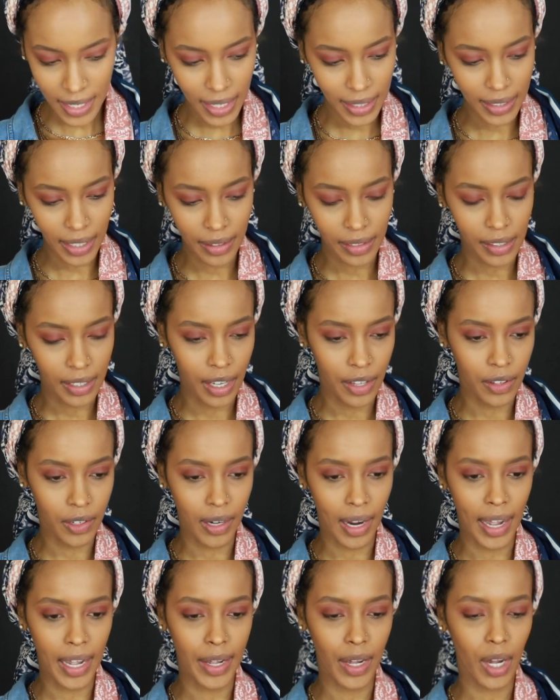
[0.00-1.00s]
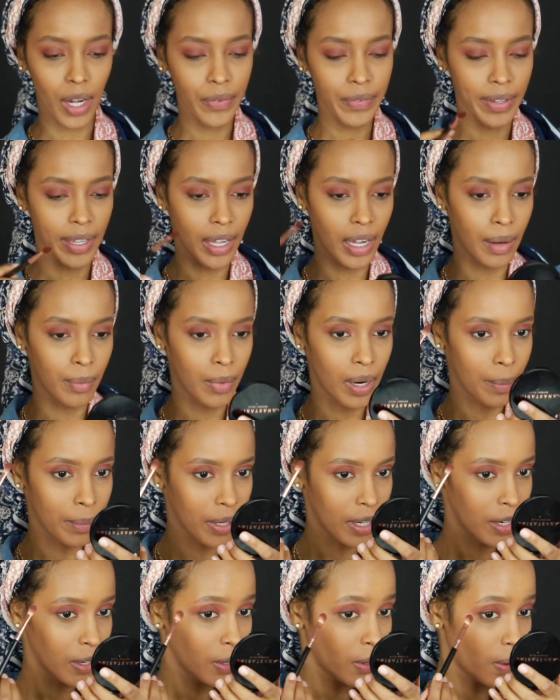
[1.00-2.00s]
I did the other eye off camera, I'm
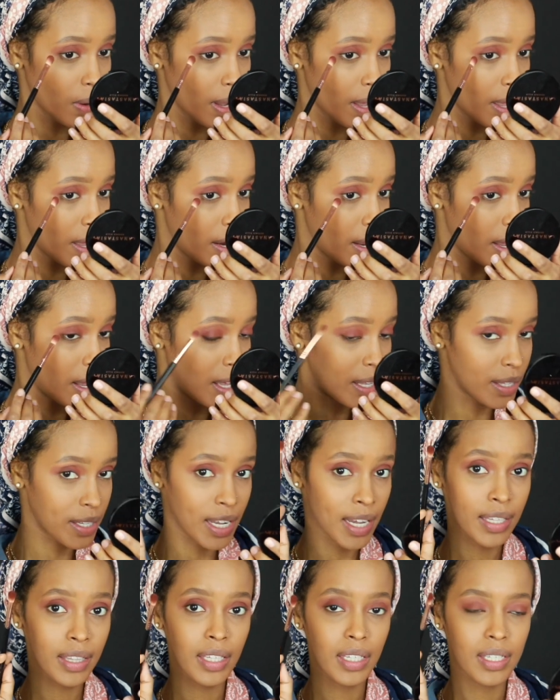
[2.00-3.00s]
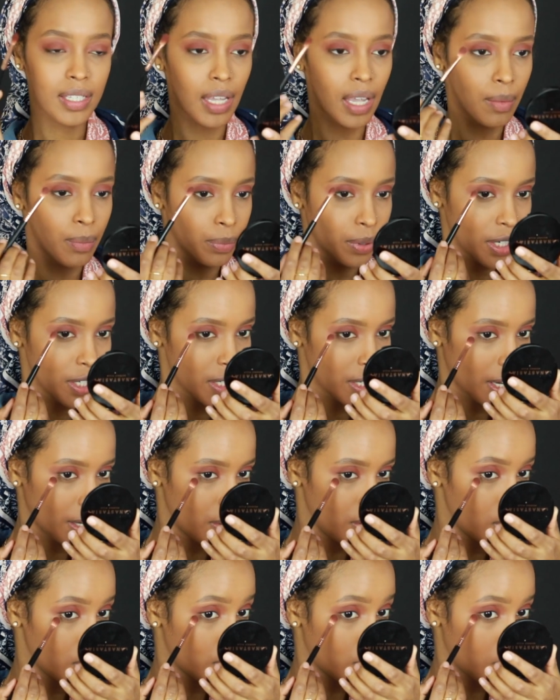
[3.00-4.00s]
gonna go ahead and take the same brush I
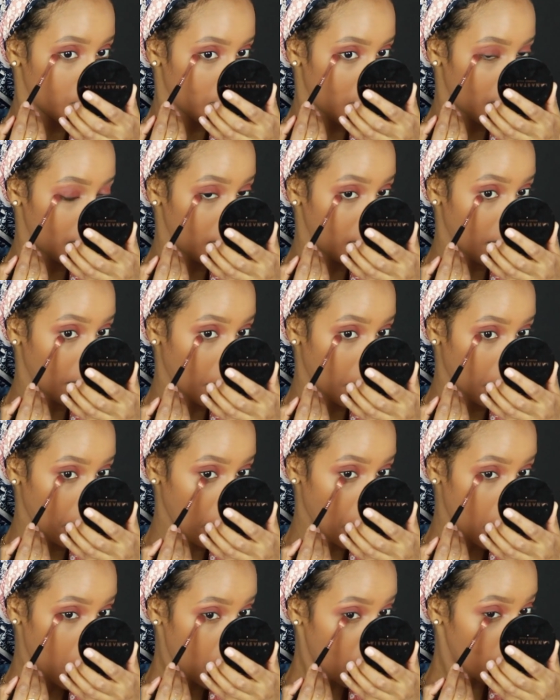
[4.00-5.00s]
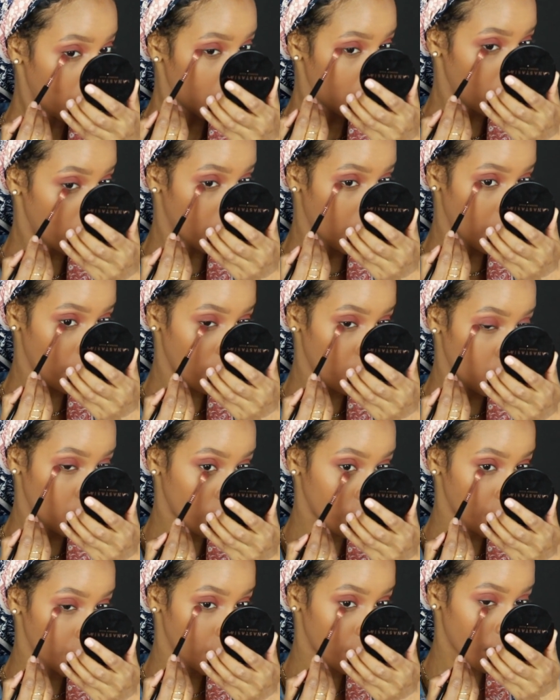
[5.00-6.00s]
used for my lid for the red
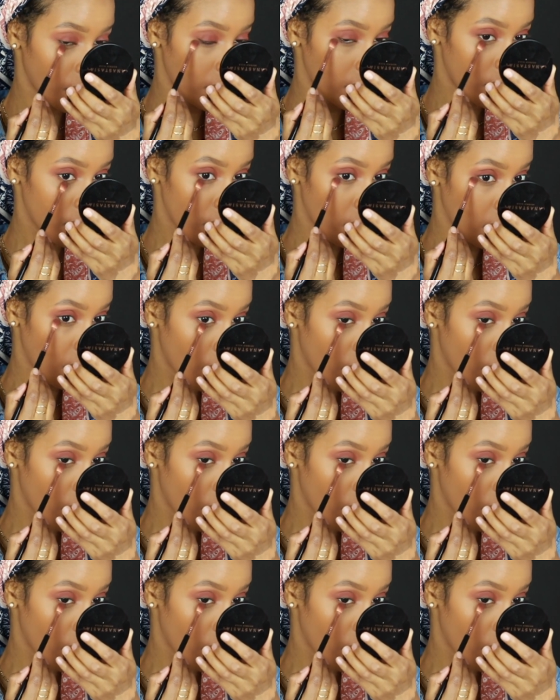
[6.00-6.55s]
ochre shade,